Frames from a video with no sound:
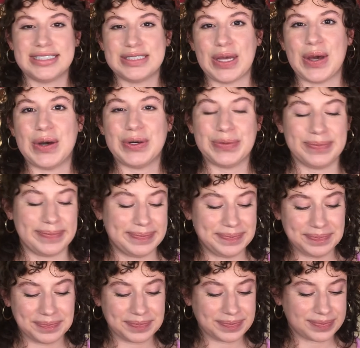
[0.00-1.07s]
So
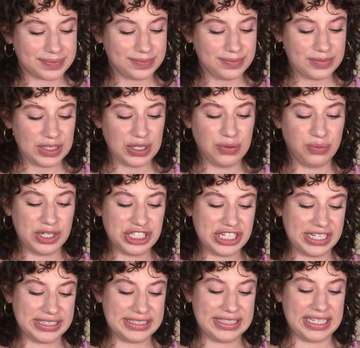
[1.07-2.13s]
we
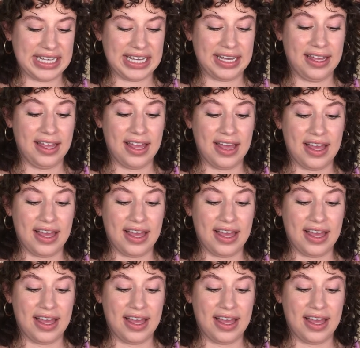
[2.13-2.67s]
shall see.